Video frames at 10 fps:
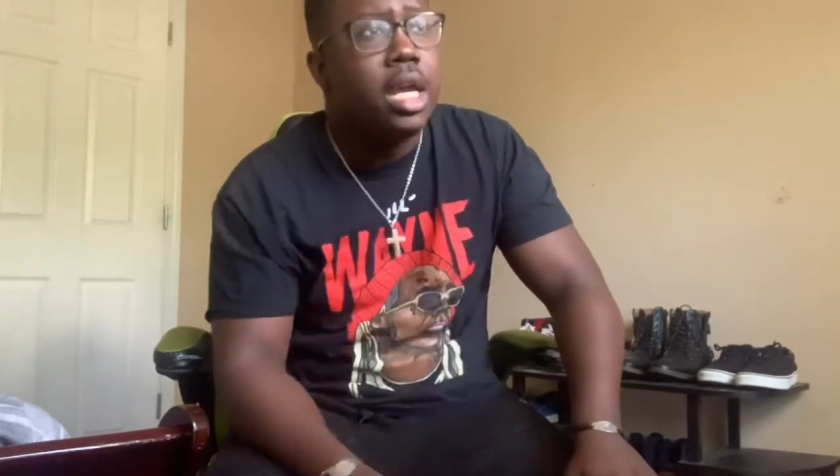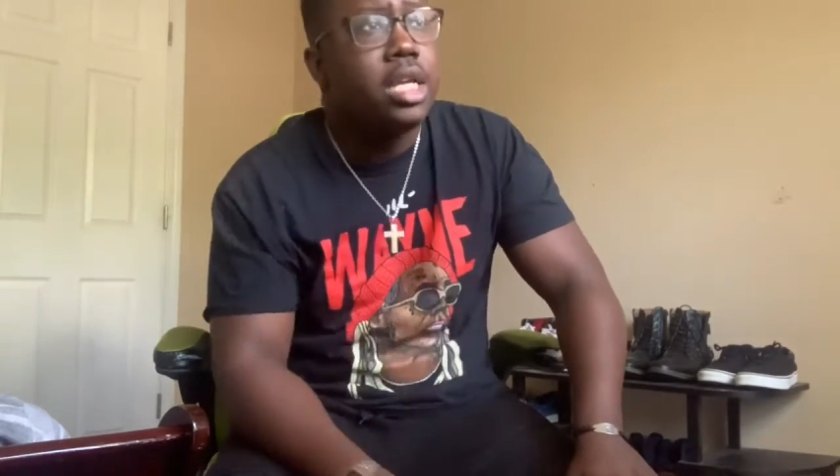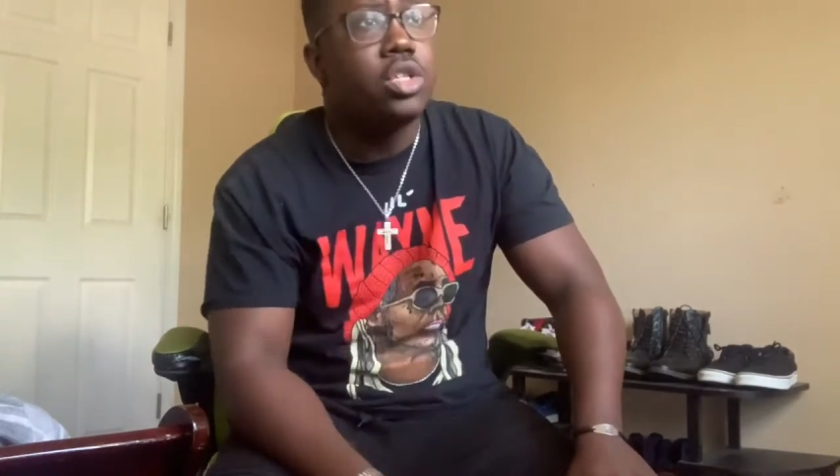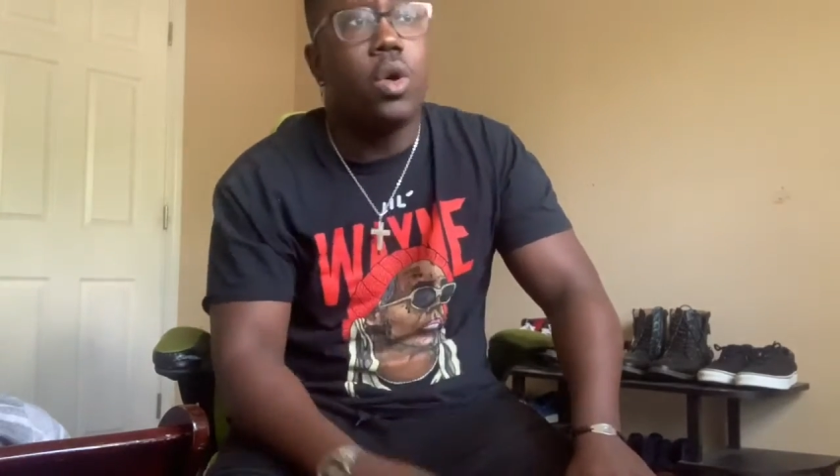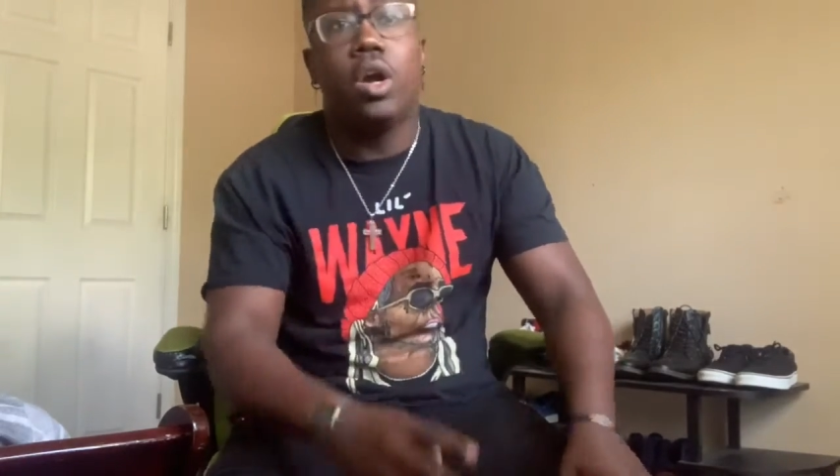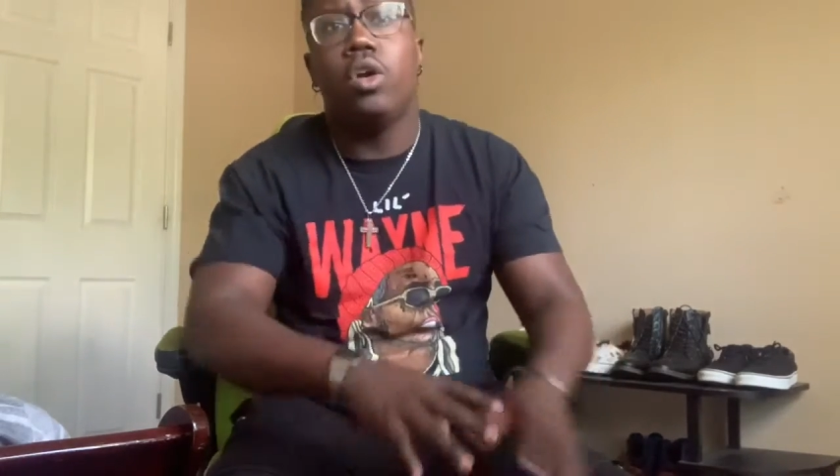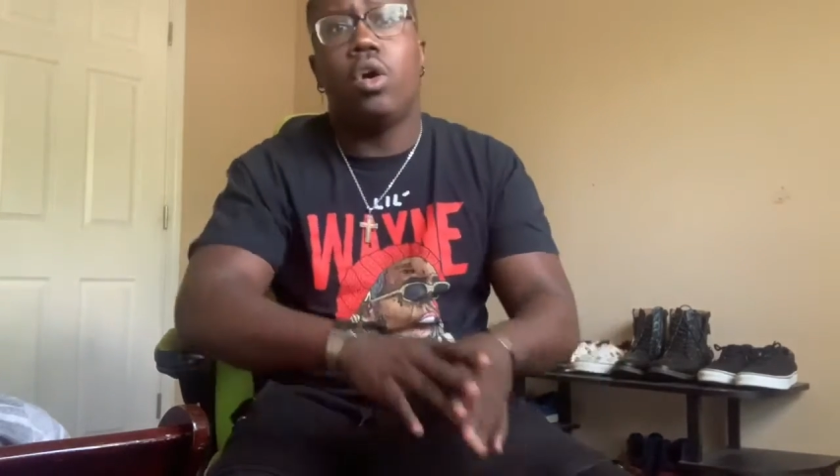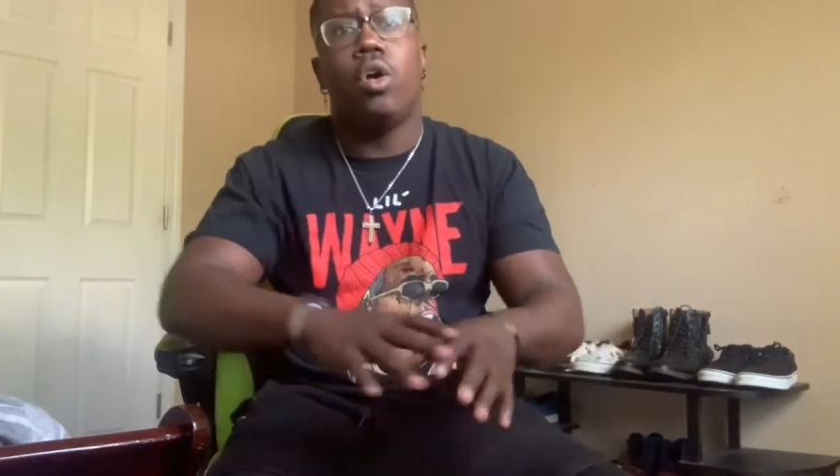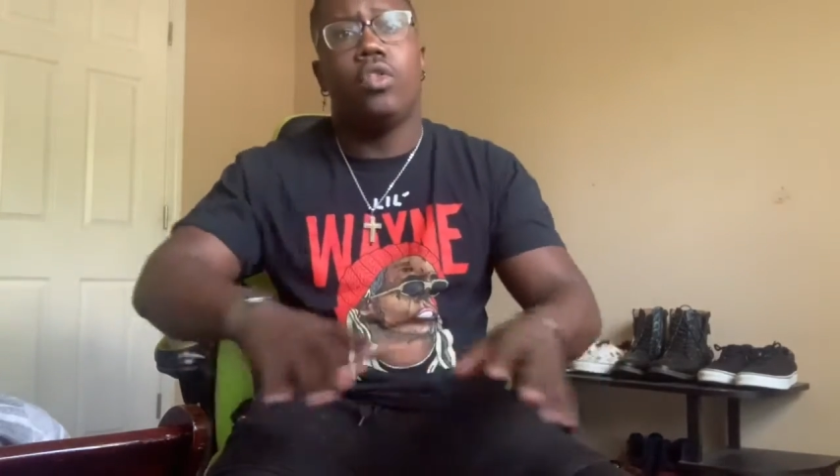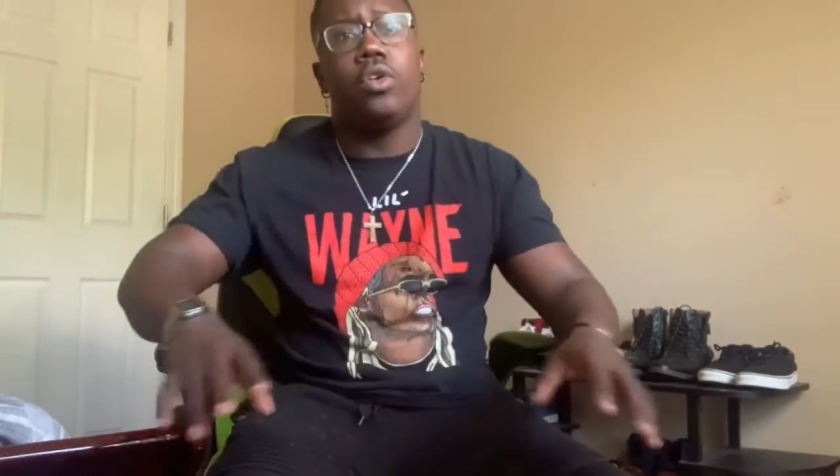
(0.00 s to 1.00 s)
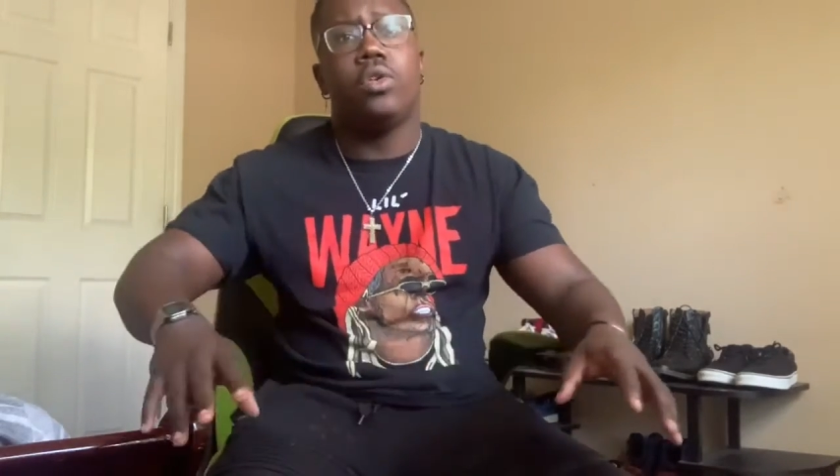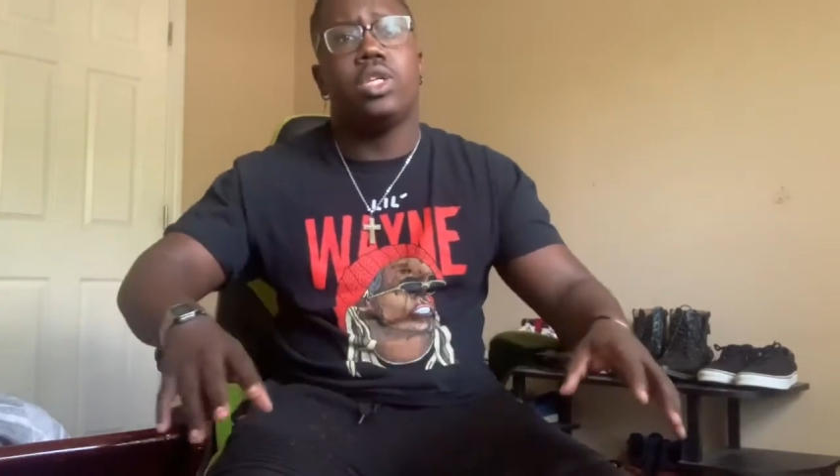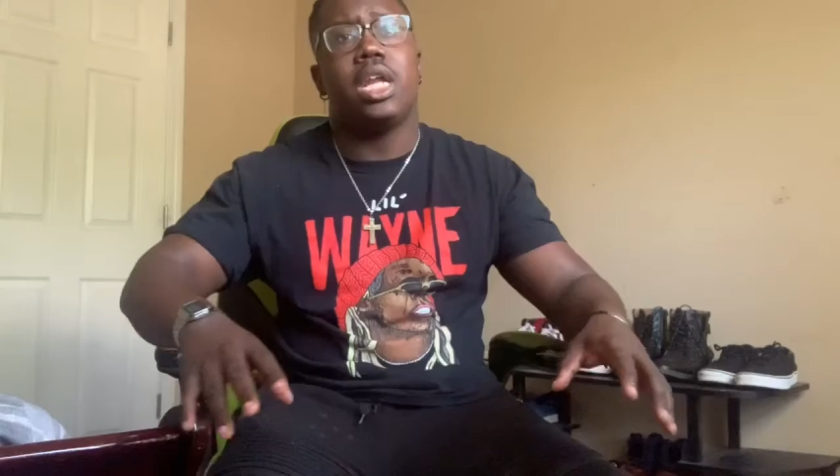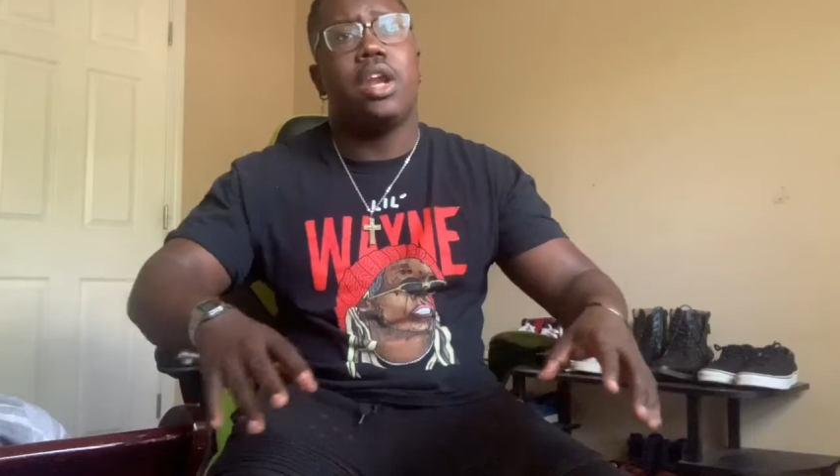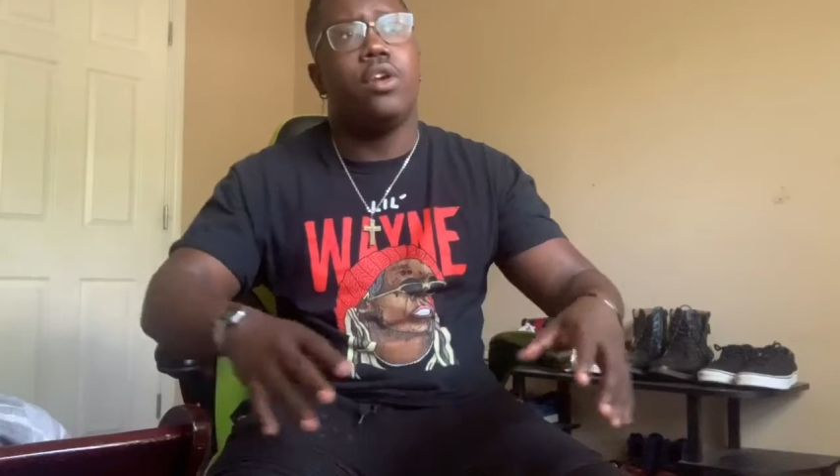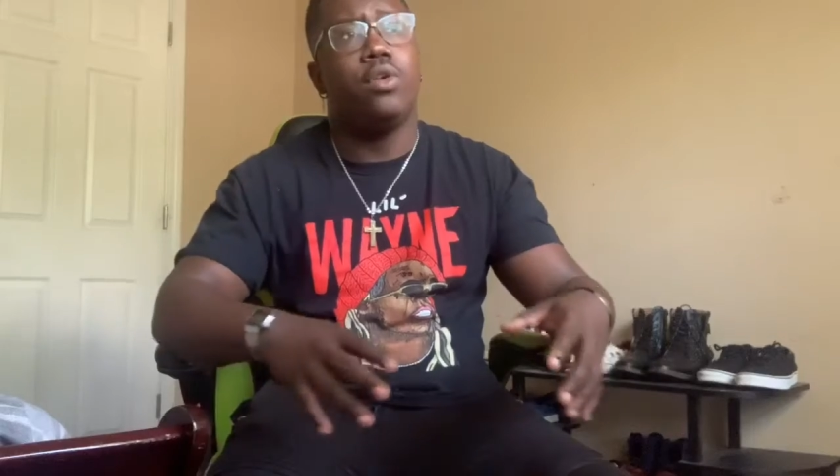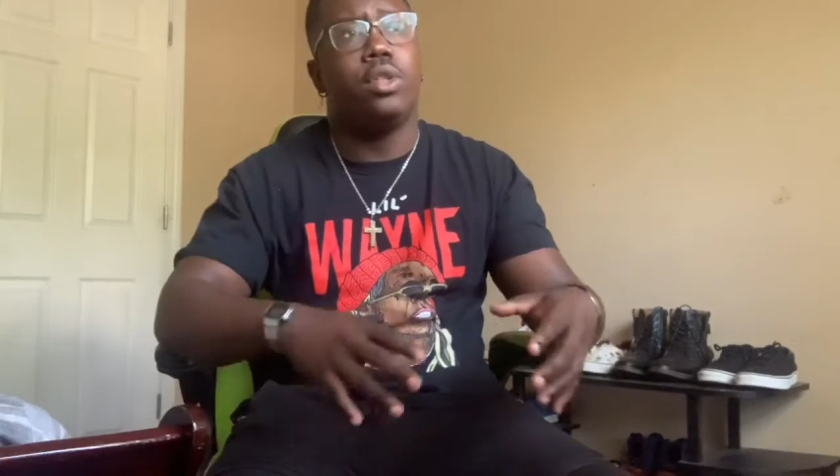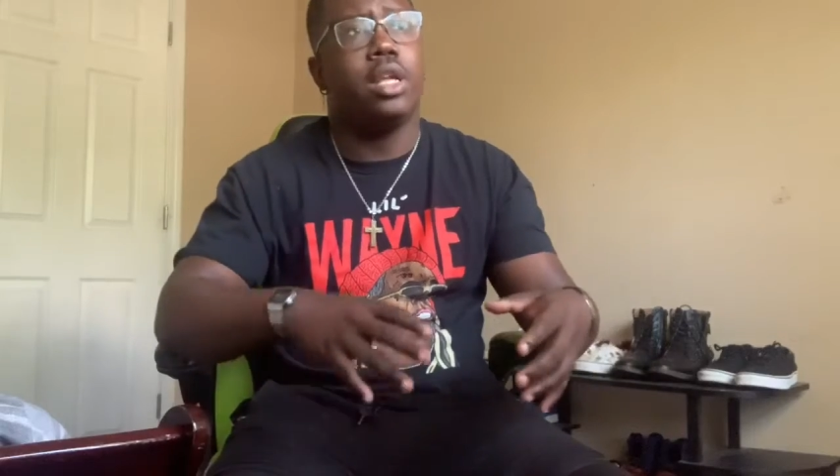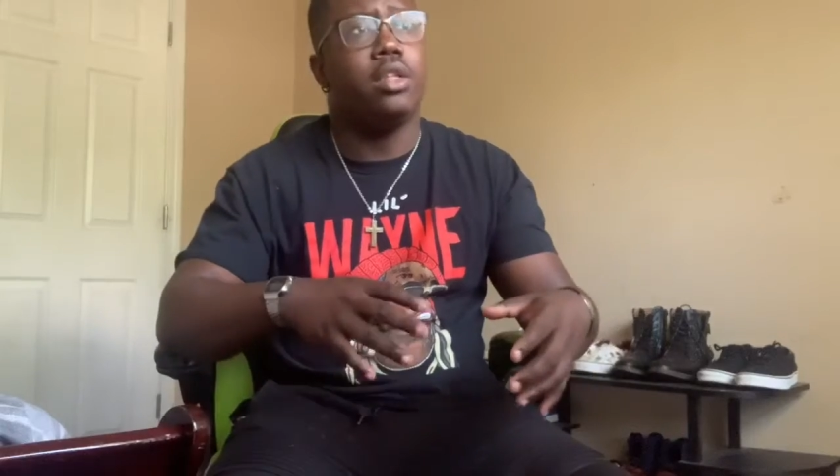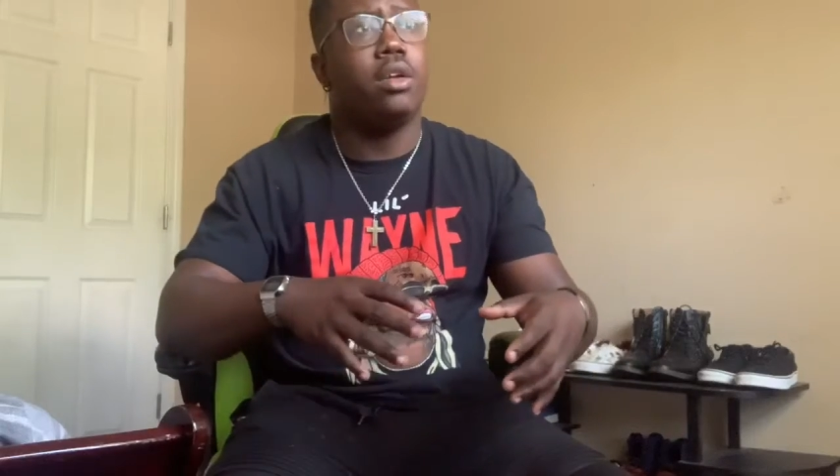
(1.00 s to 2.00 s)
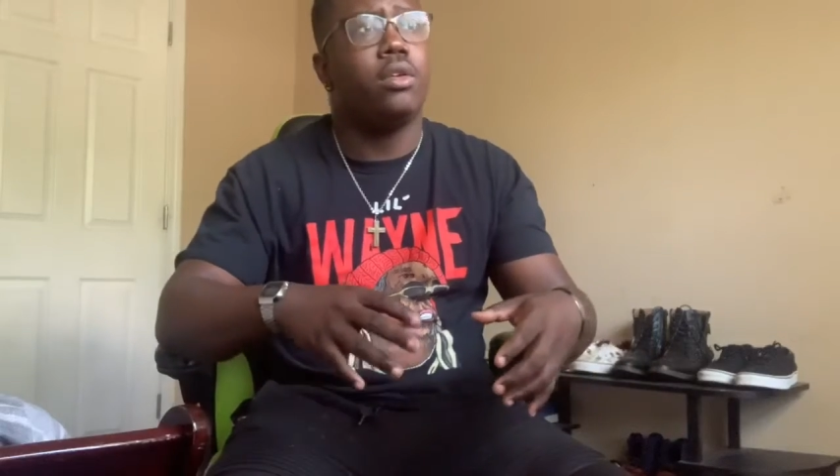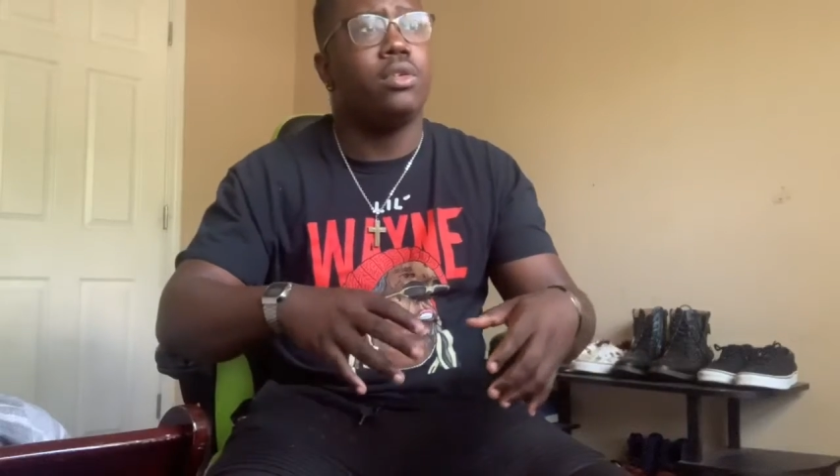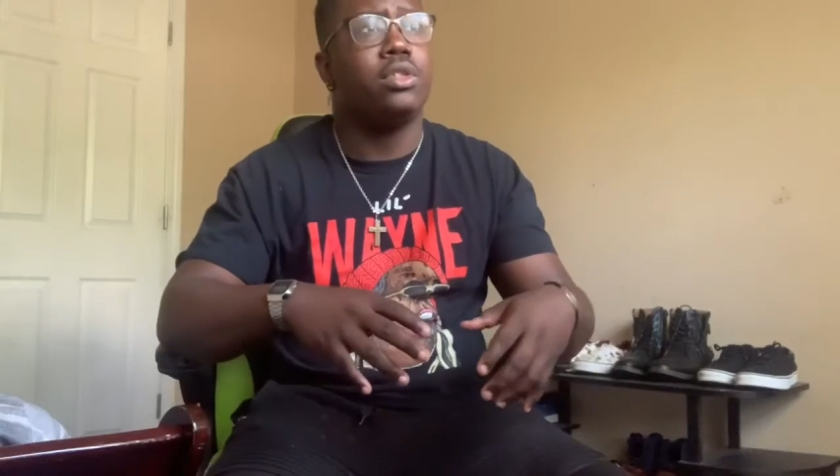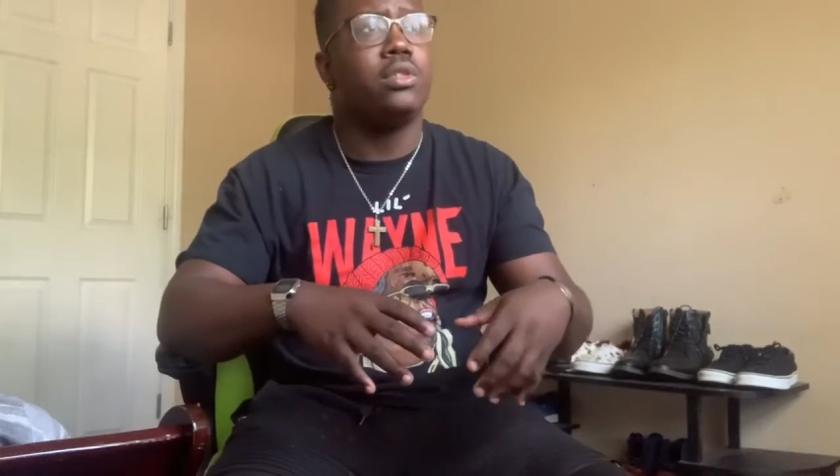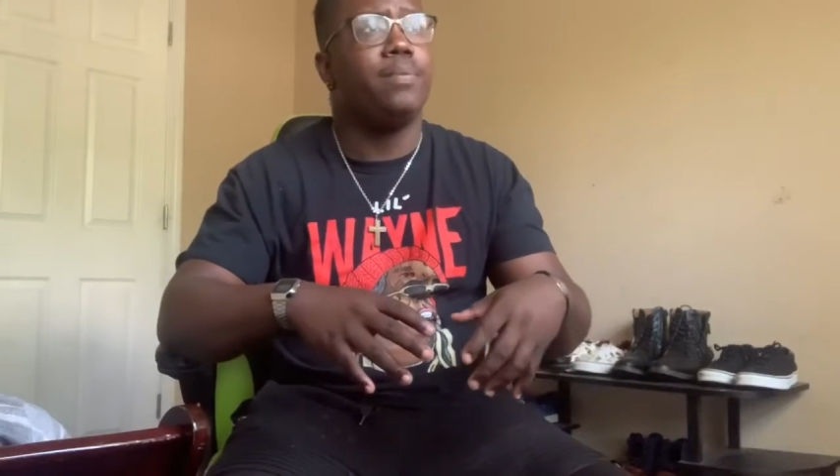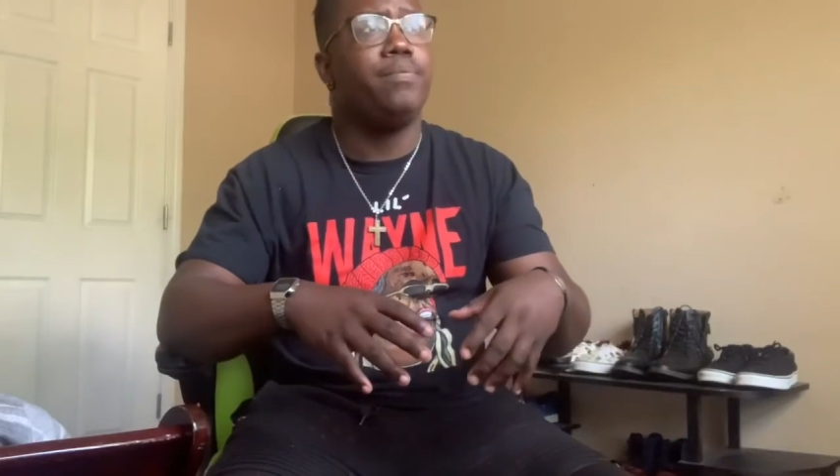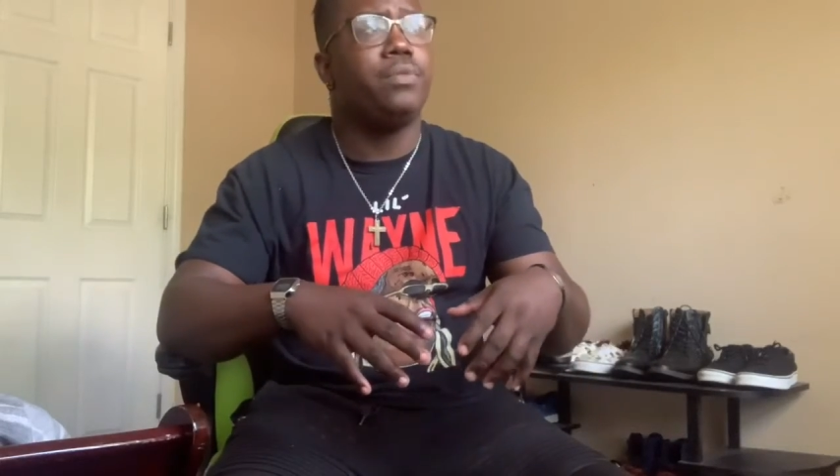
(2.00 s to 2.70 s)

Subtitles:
So I heard all those, and I know that those